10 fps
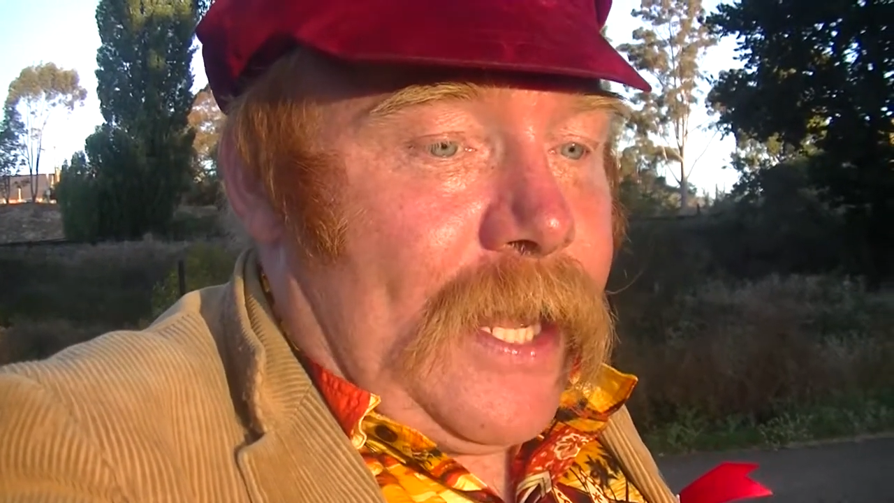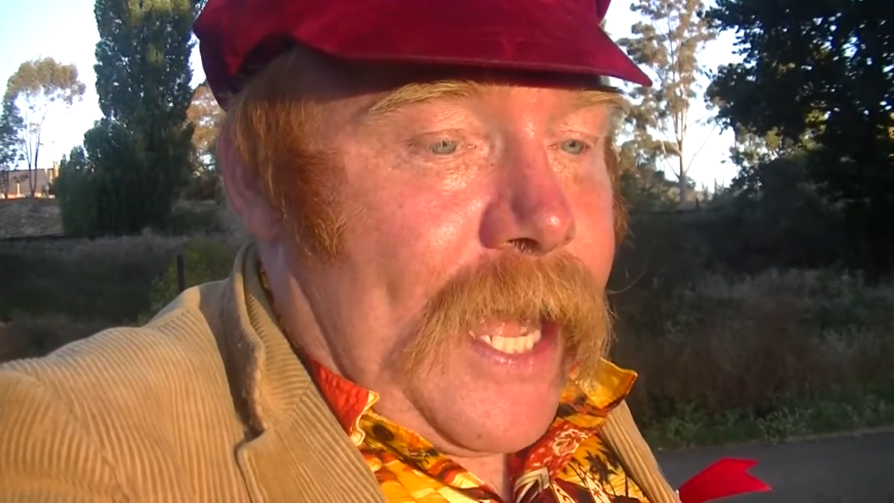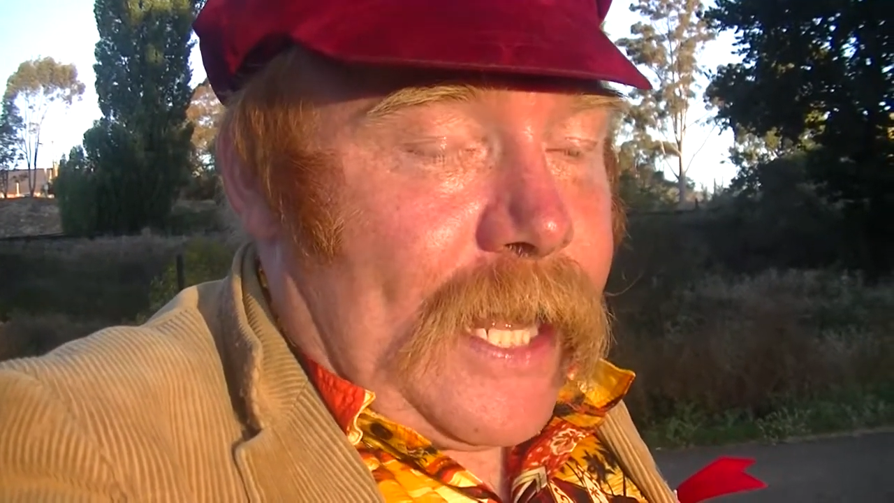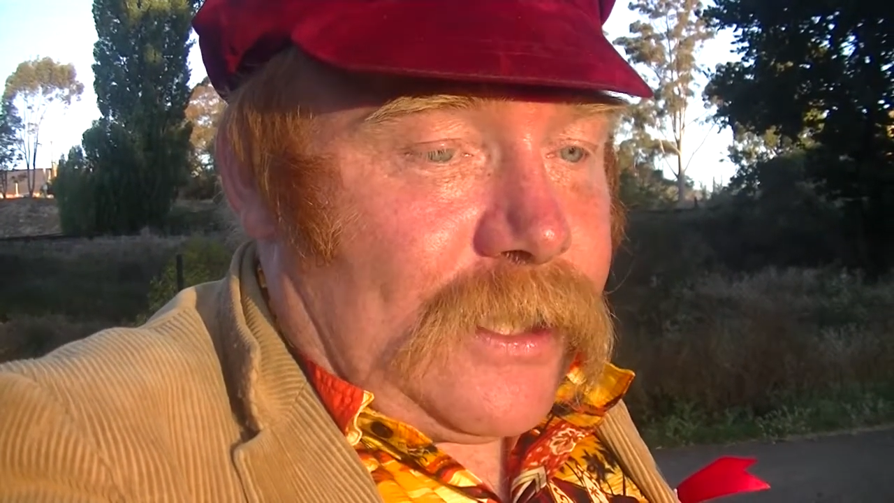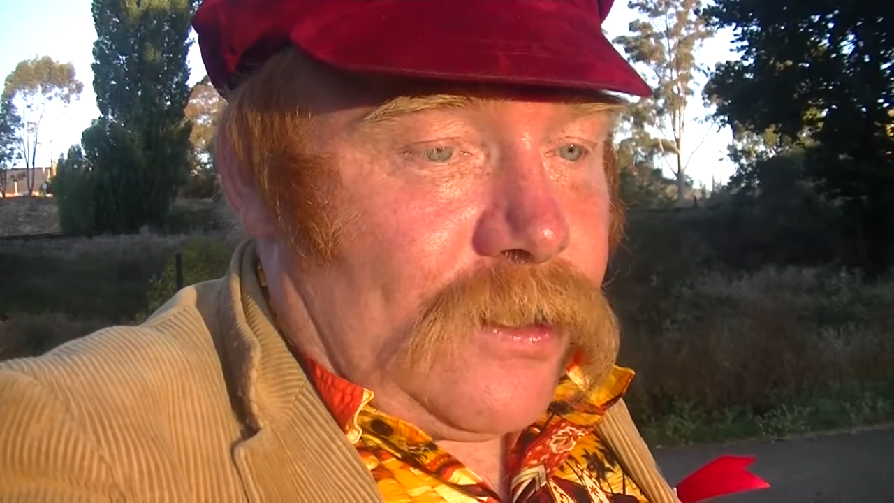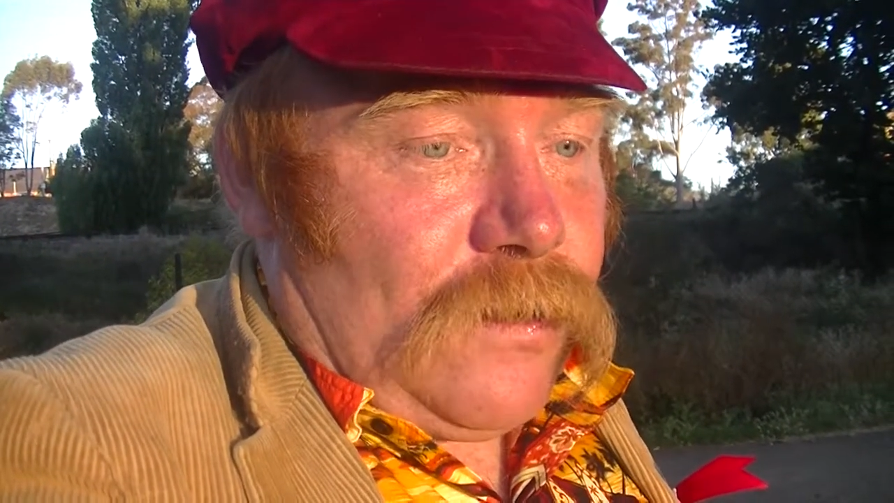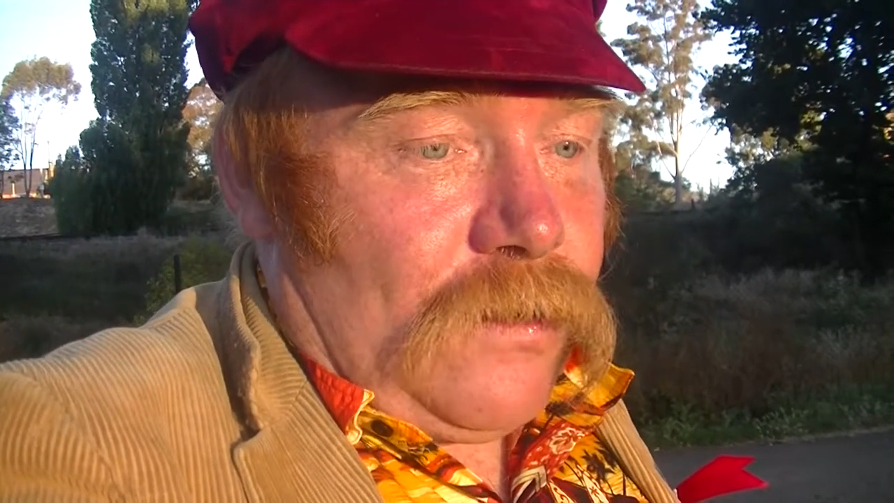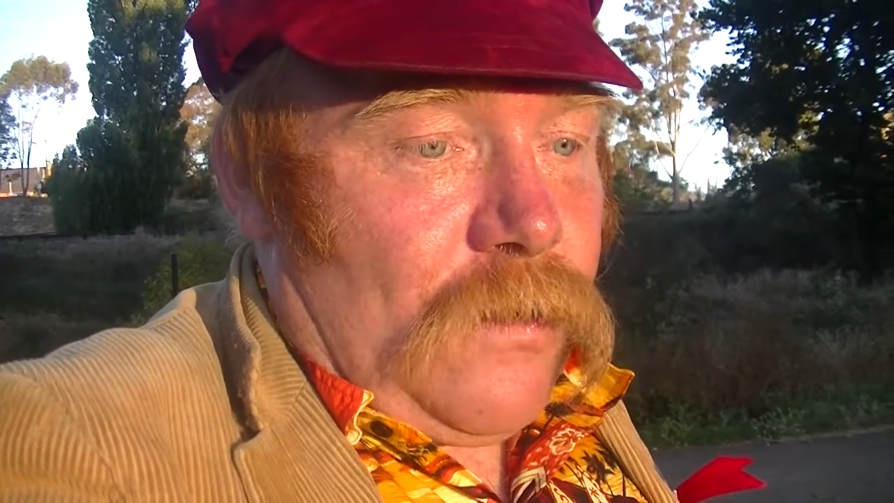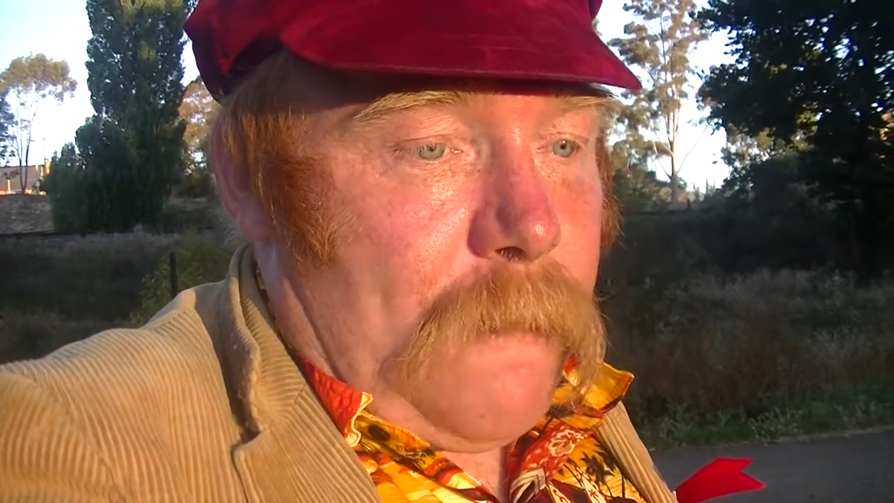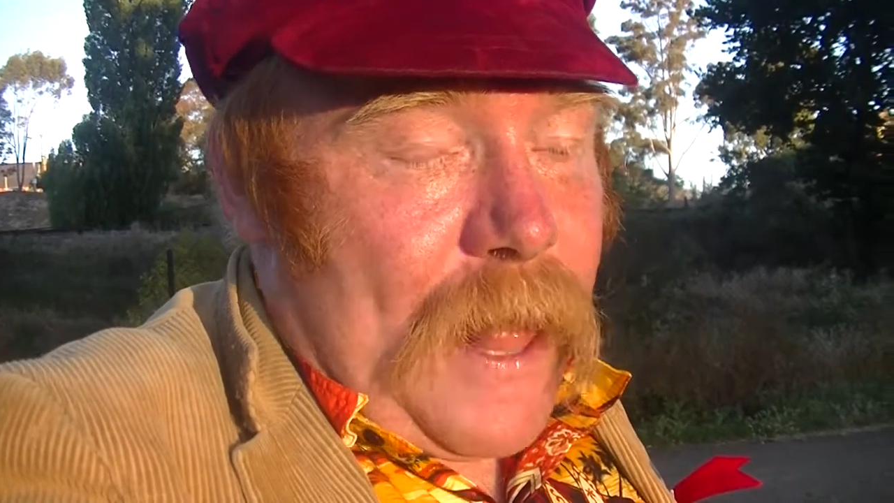gets
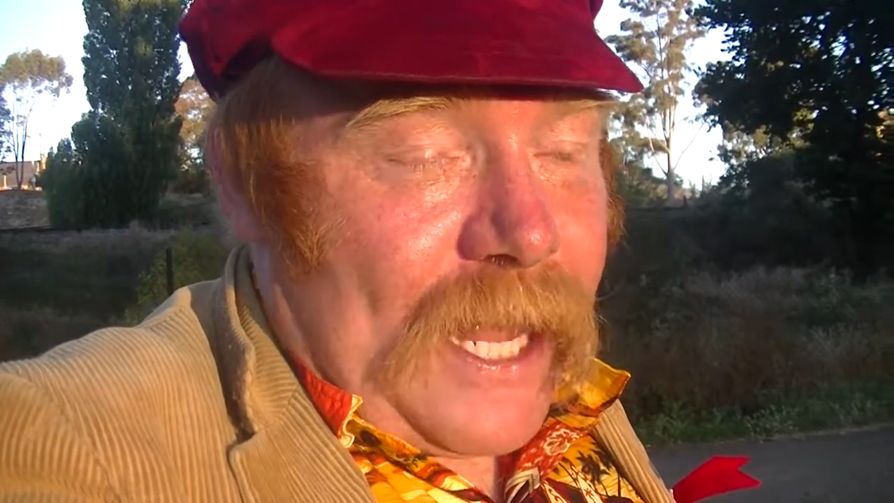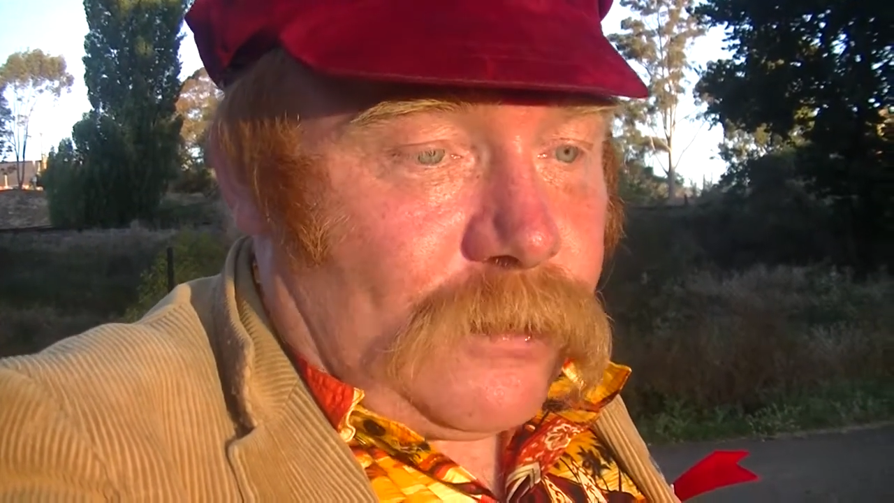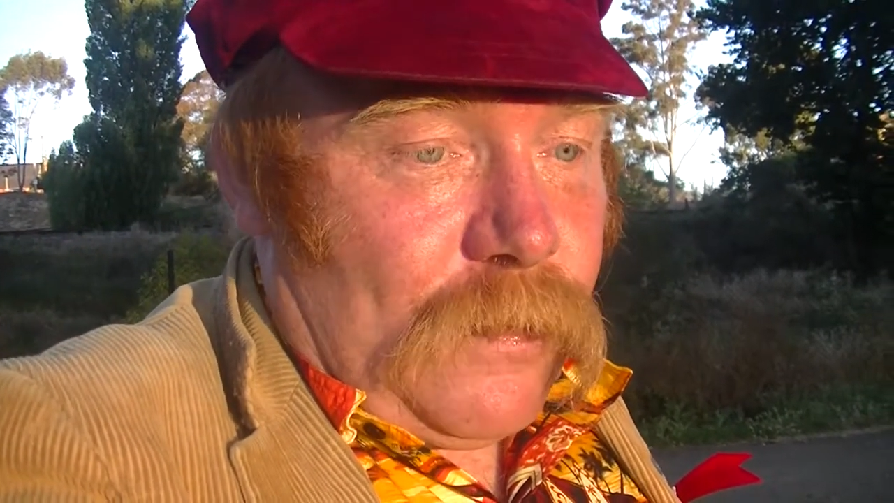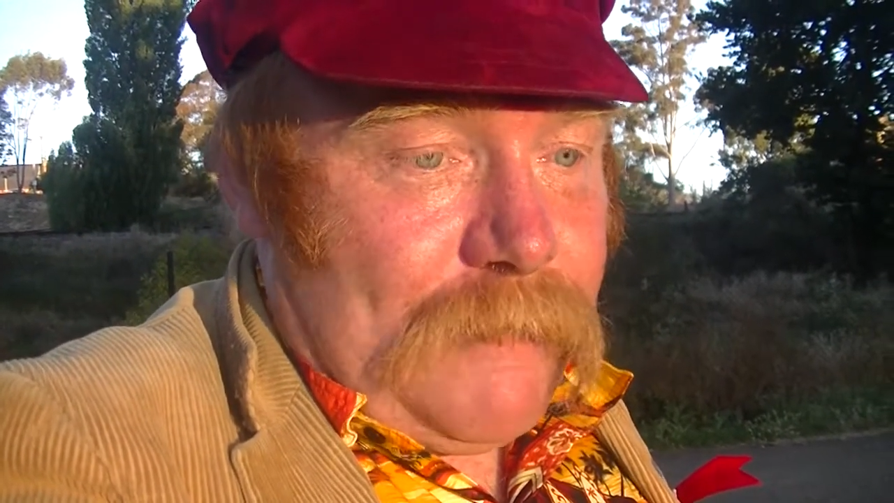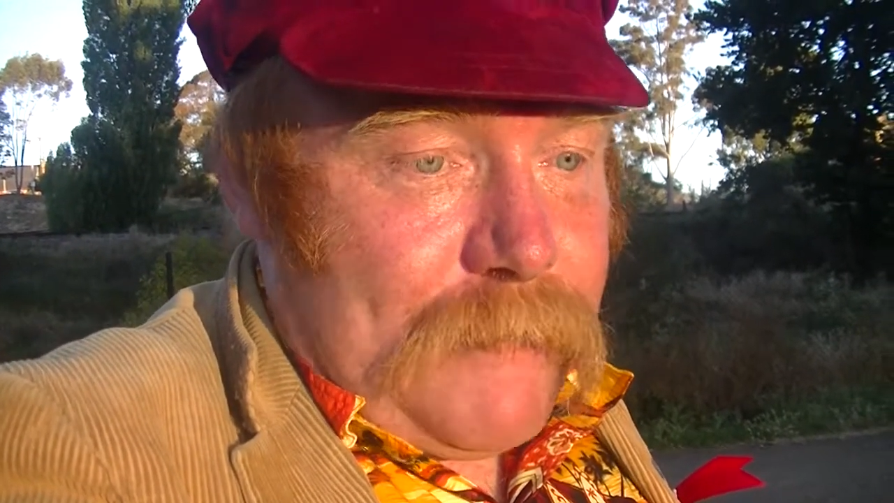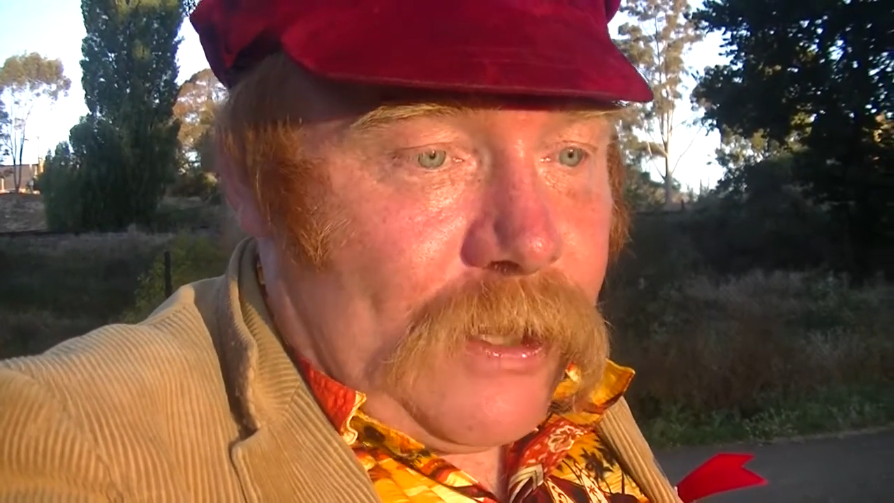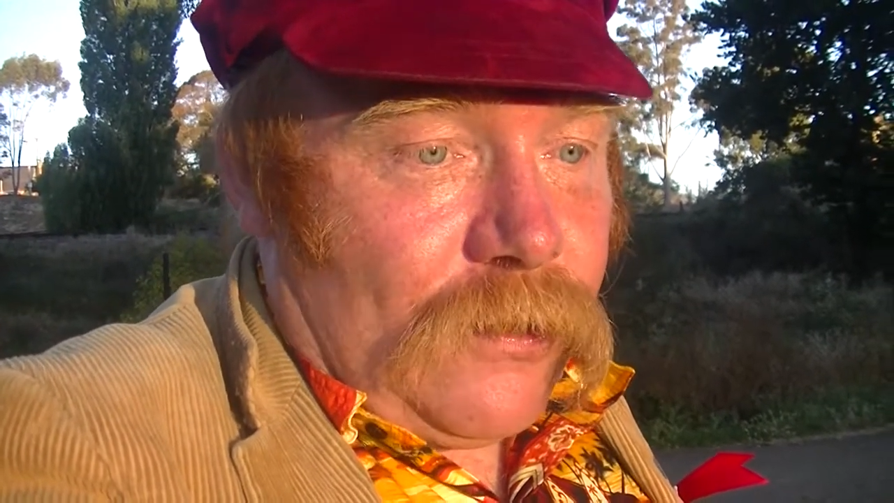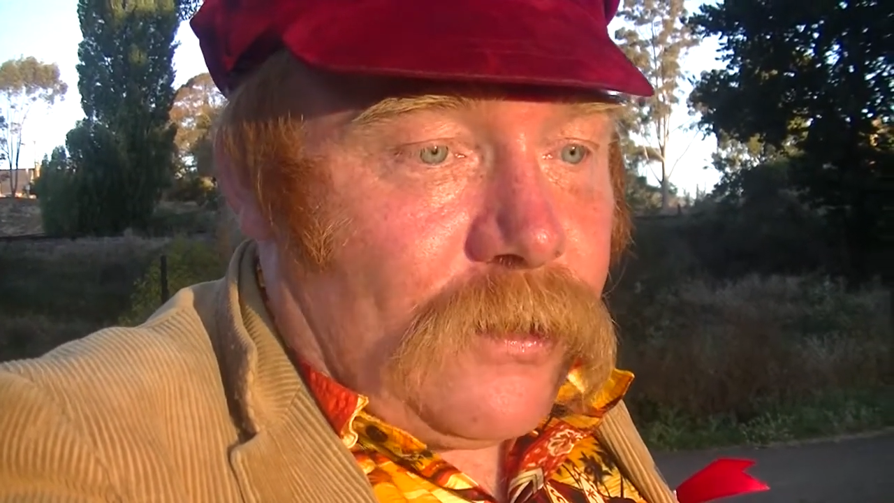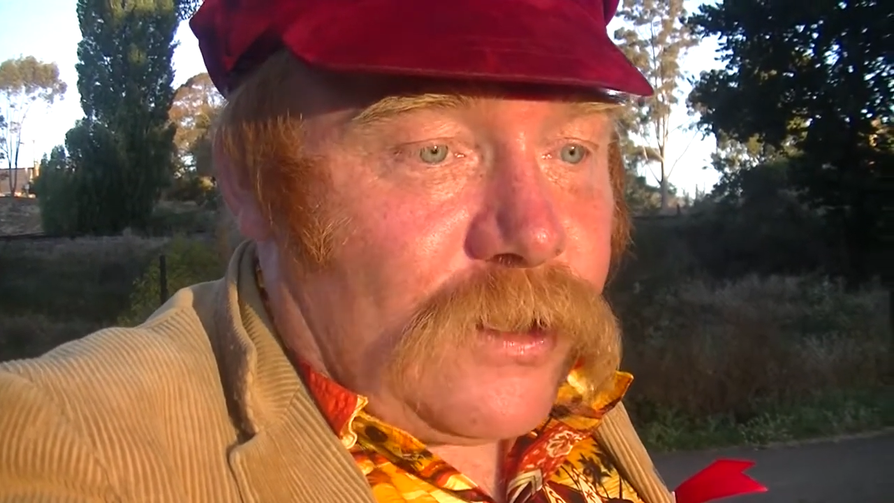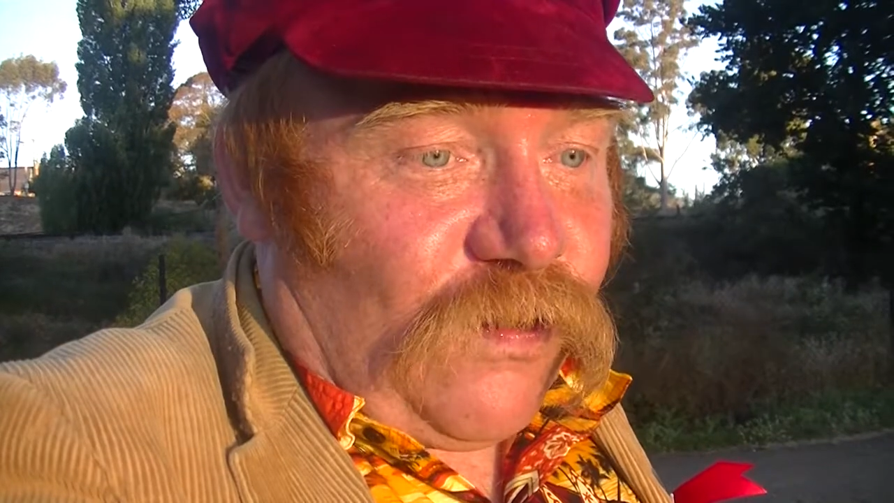replaced with minerals